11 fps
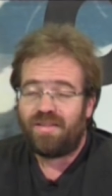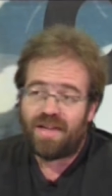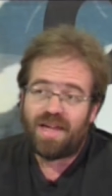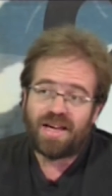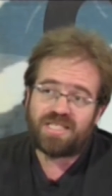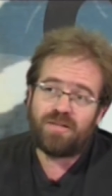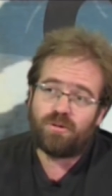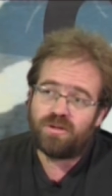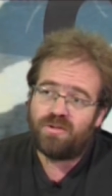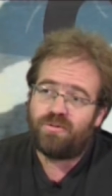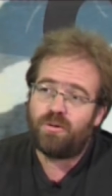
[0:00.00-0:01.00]
They actually
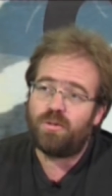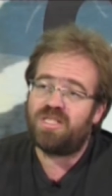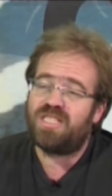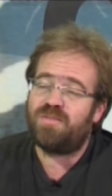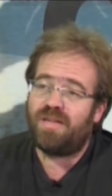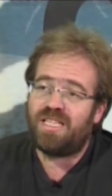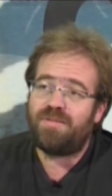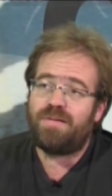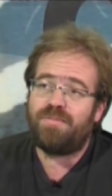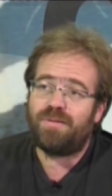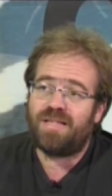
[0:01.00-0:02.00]
want to force as many
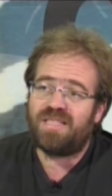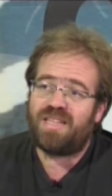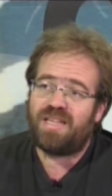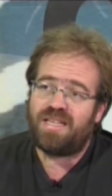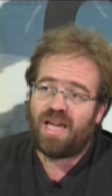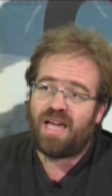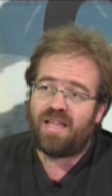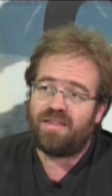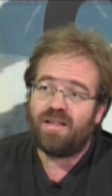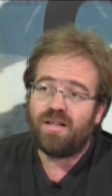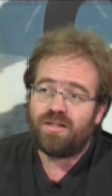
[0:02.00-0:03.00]
people as they
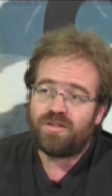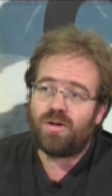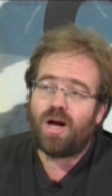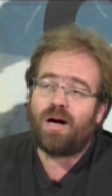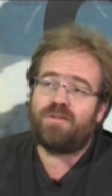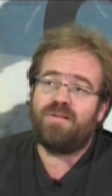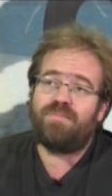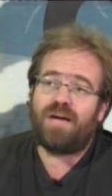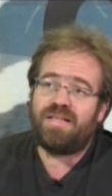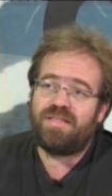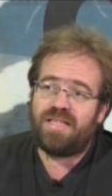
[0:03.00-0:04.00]
can to go out and
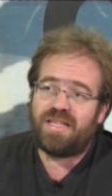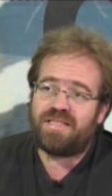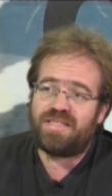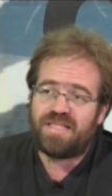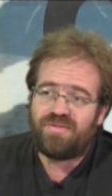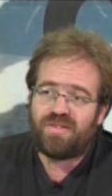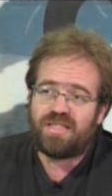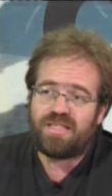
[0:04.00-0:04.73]
buy DSTV